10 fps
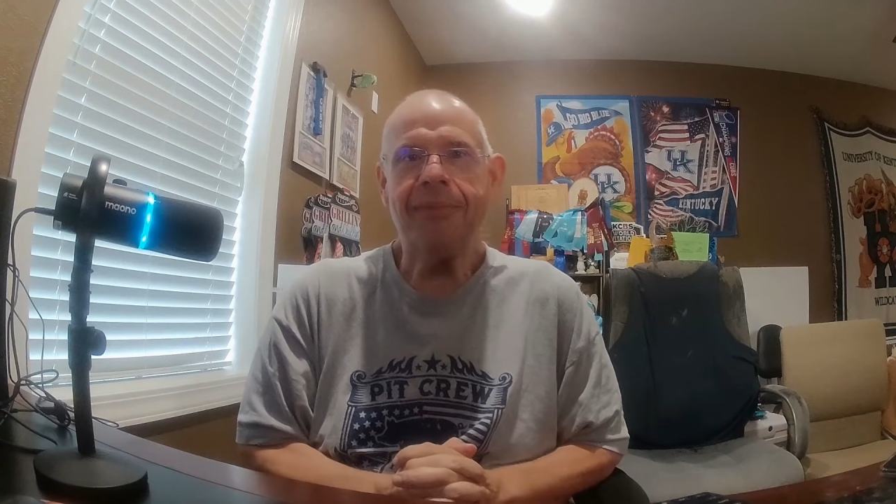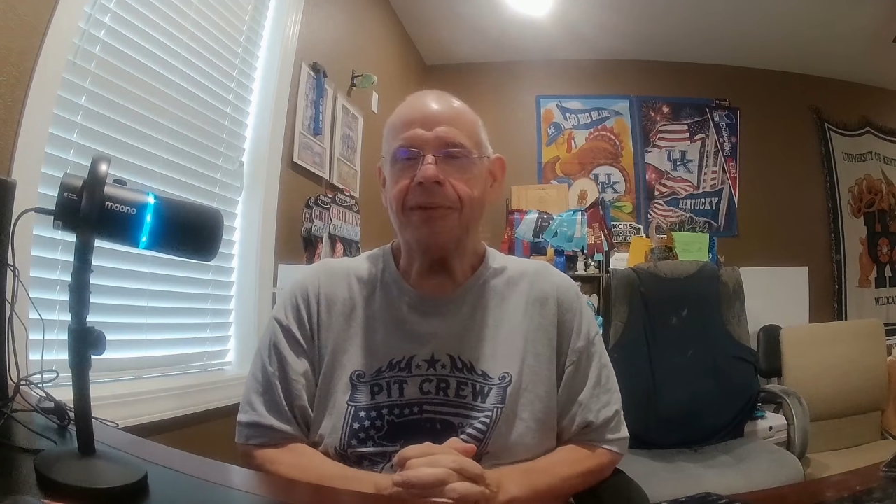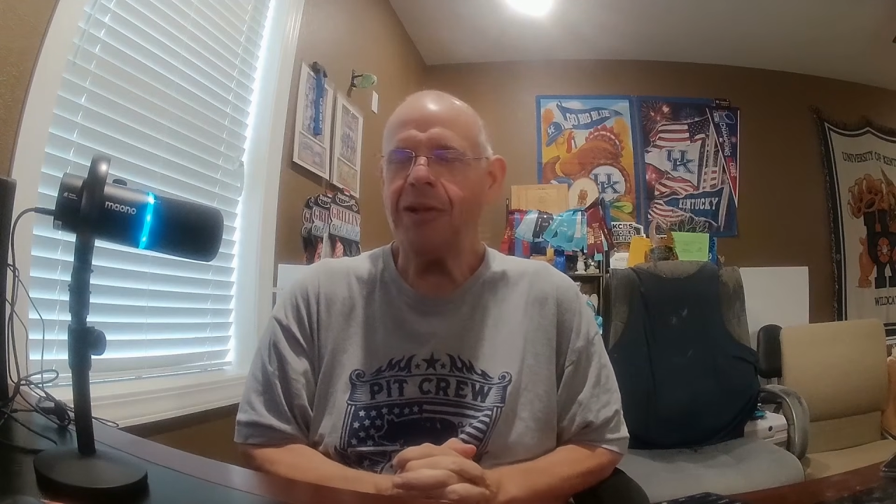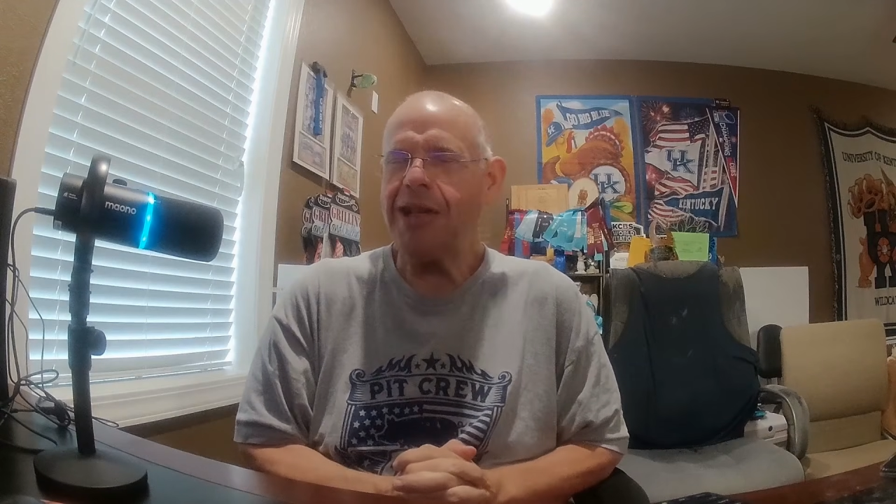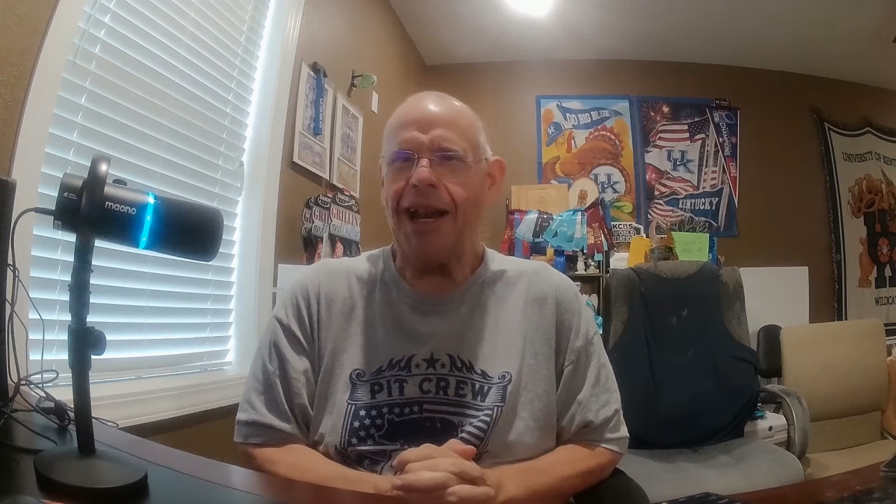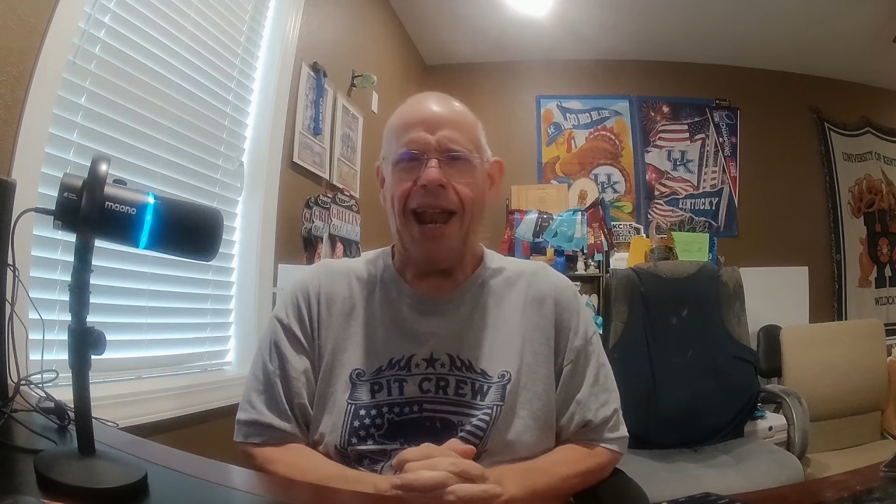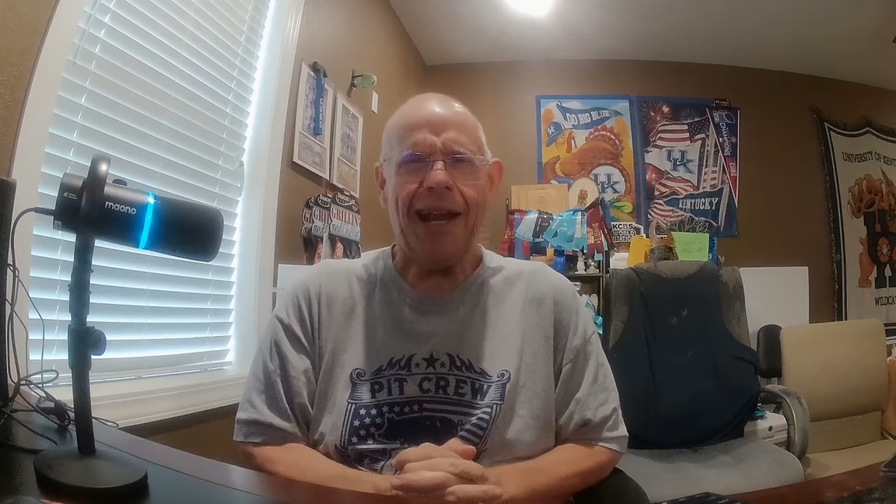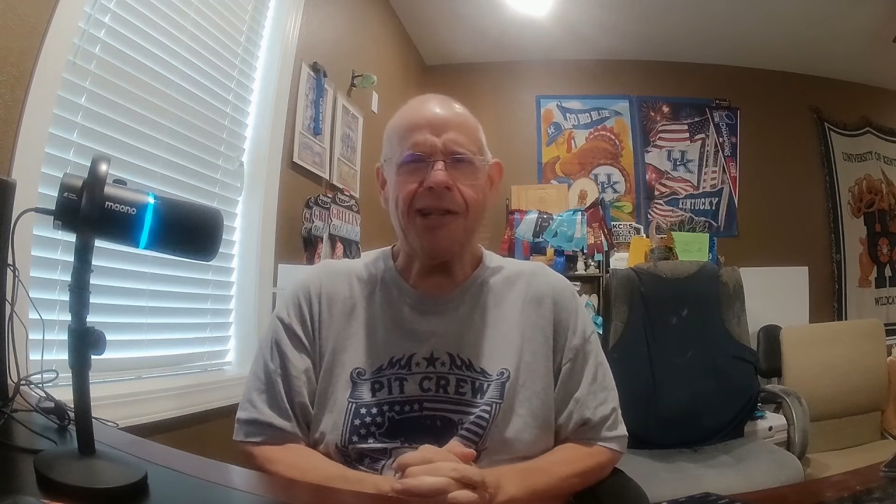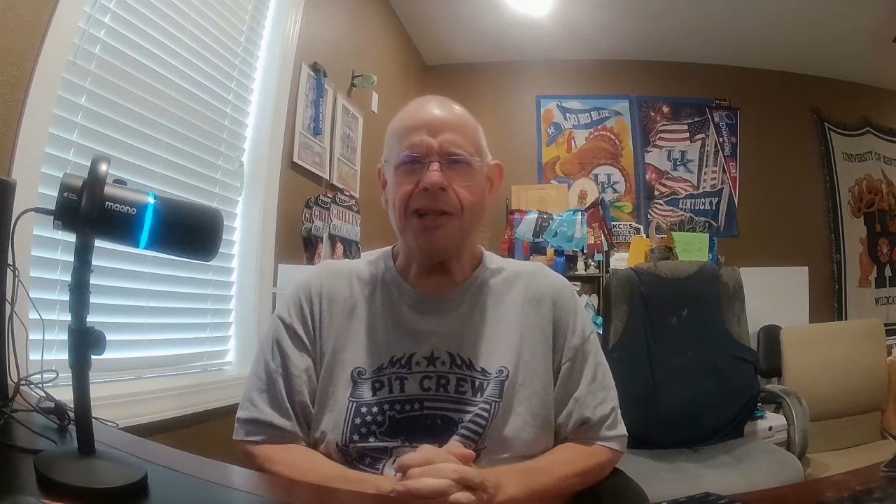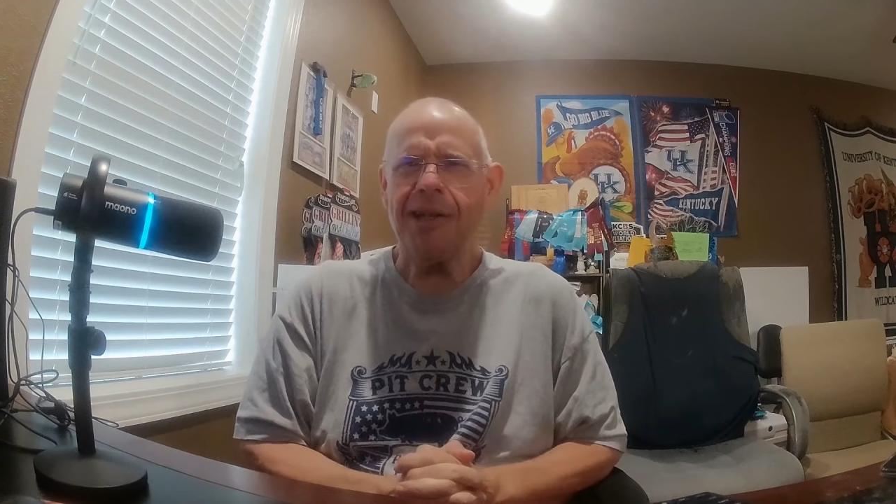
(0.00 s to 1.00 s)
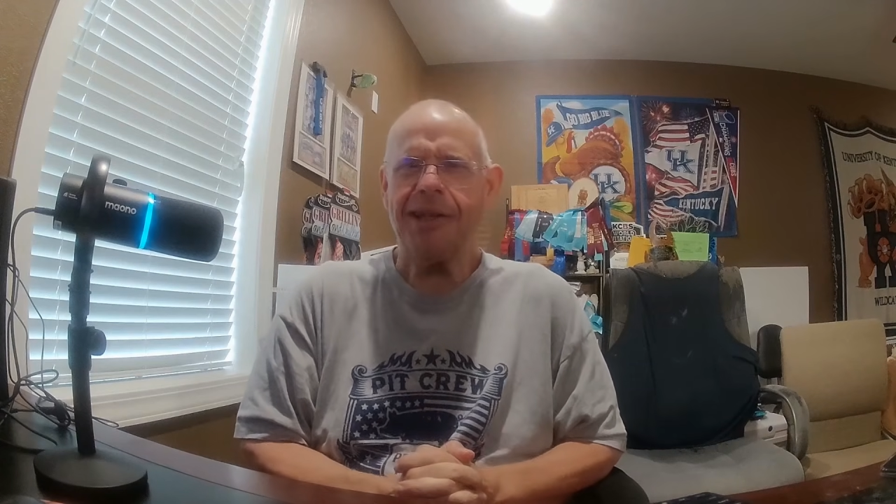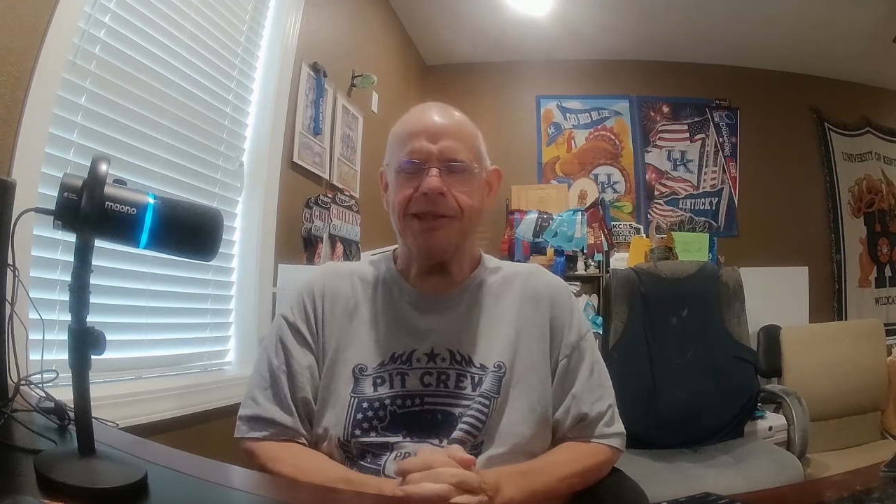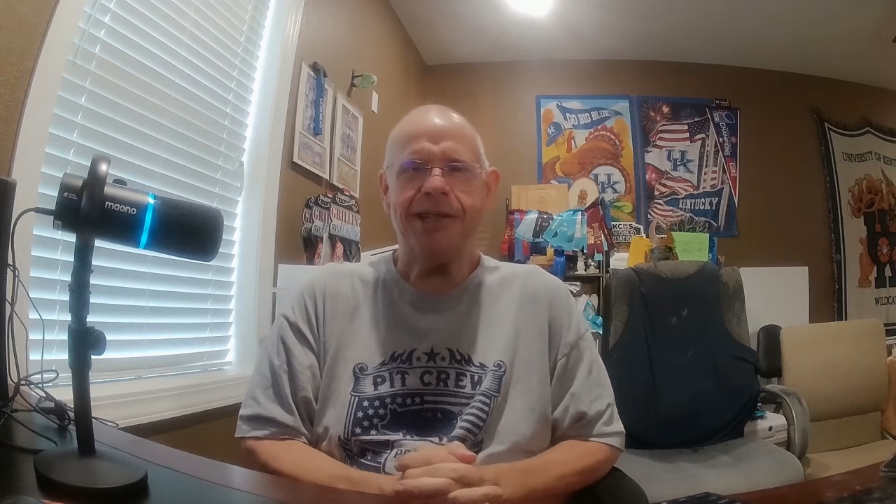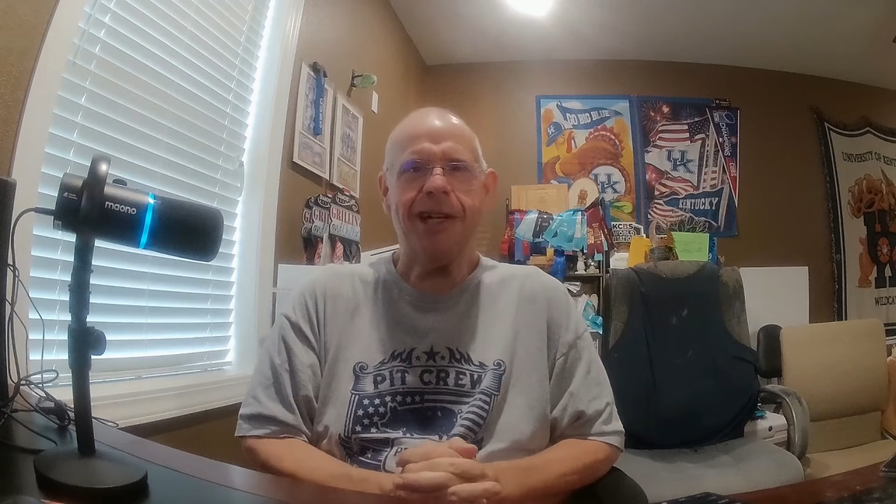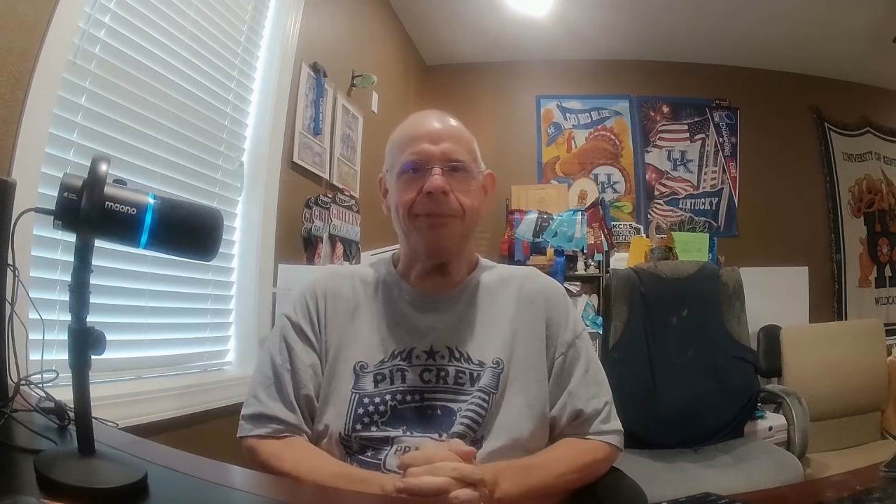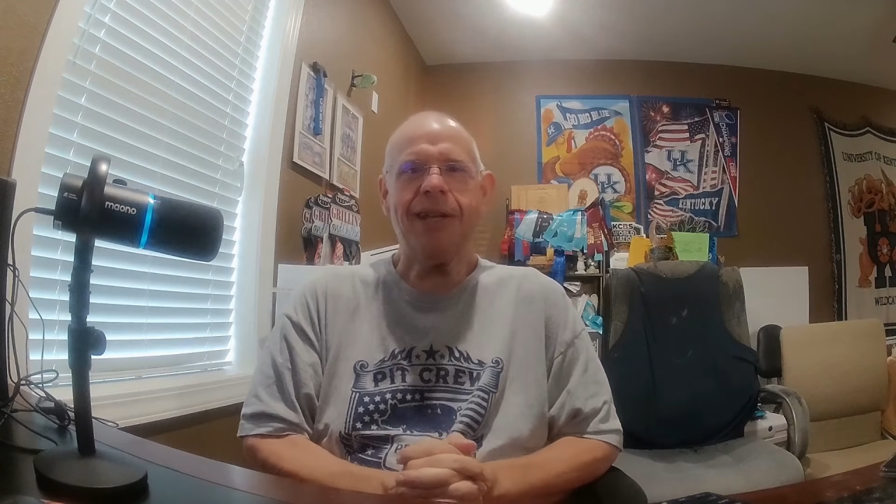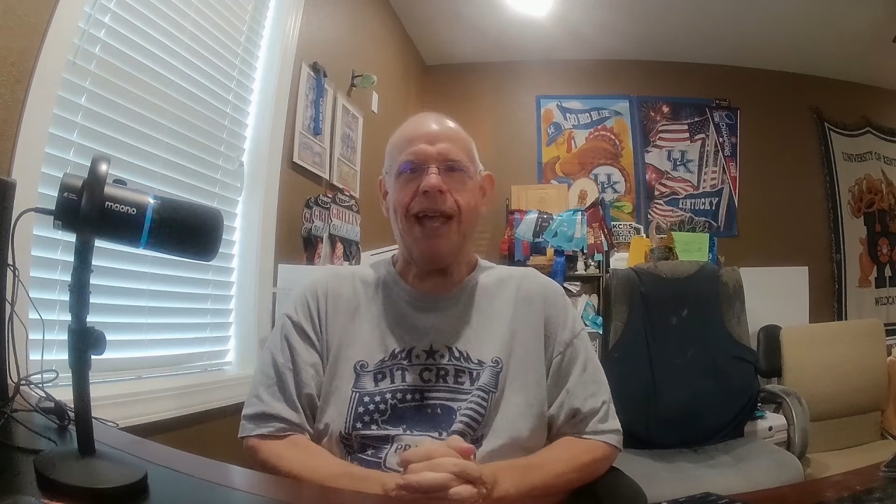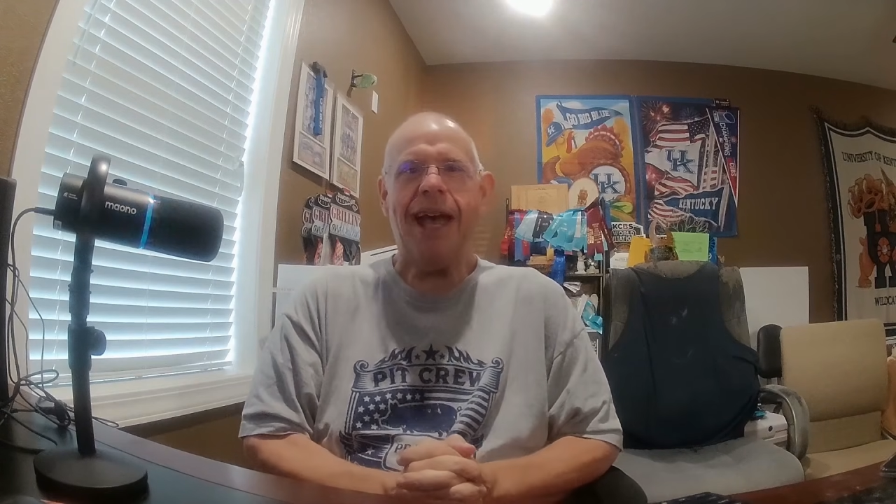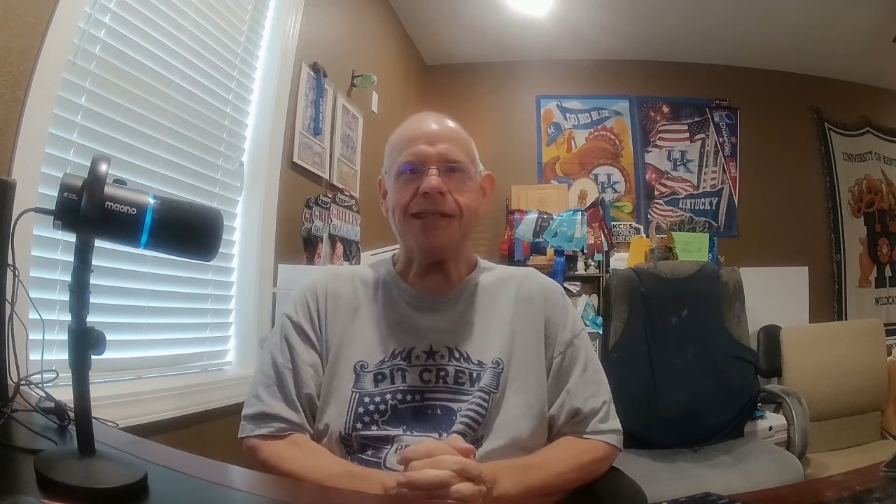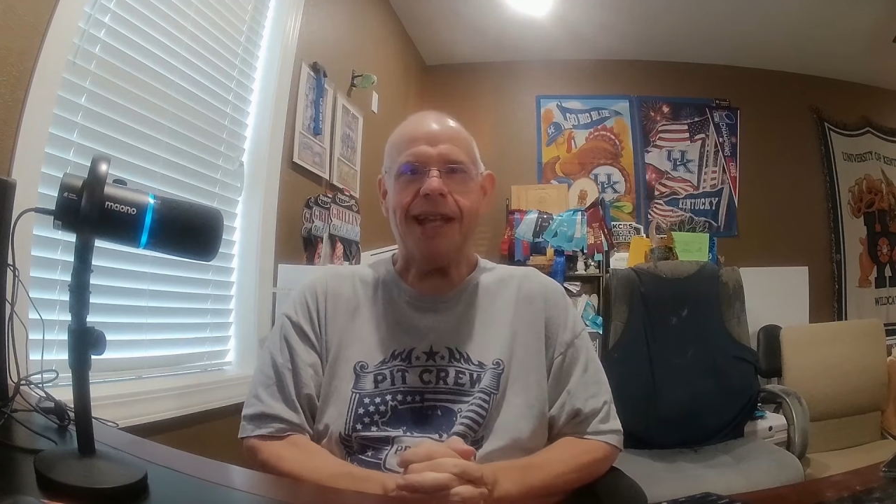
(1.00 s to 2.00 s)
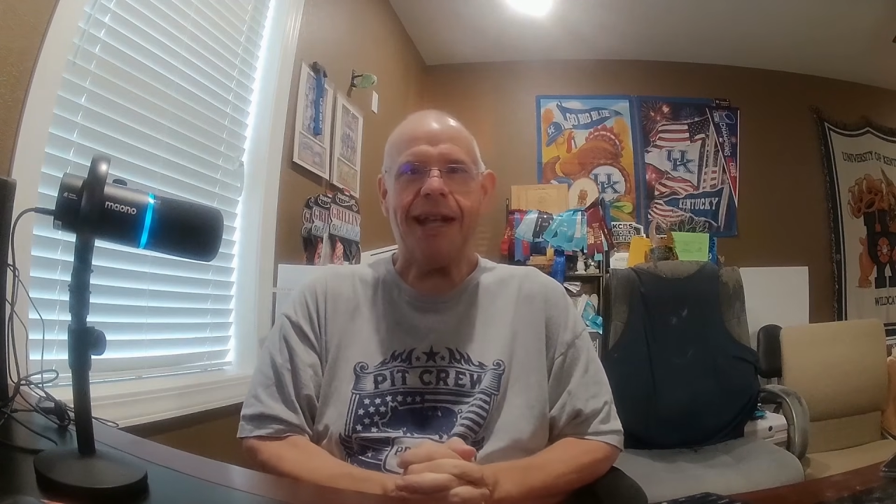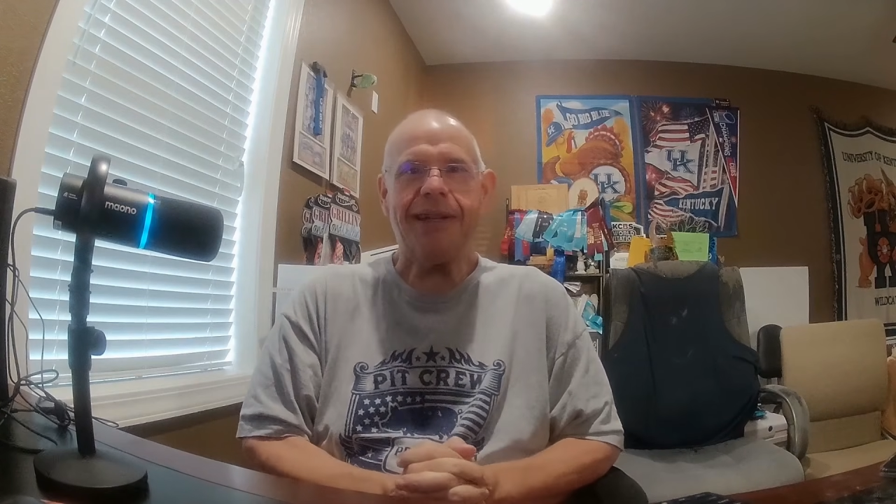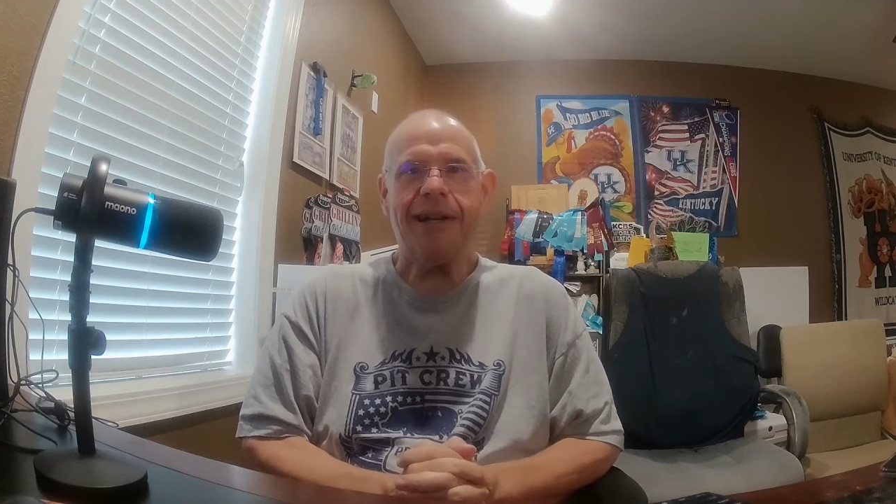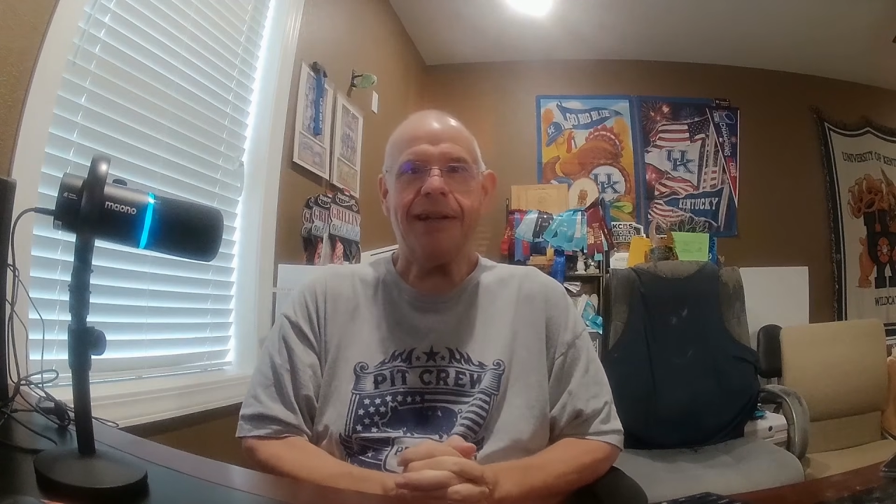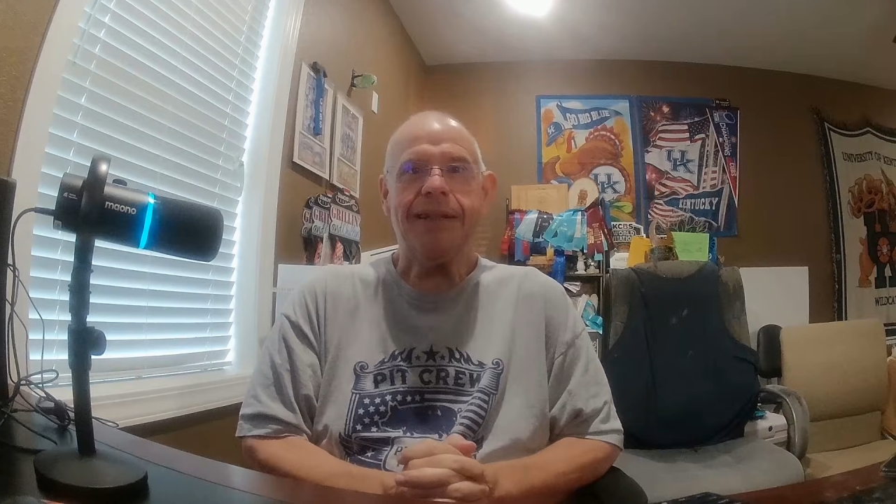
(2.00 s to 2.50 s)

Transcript: There's a lot of legitimate guys out there,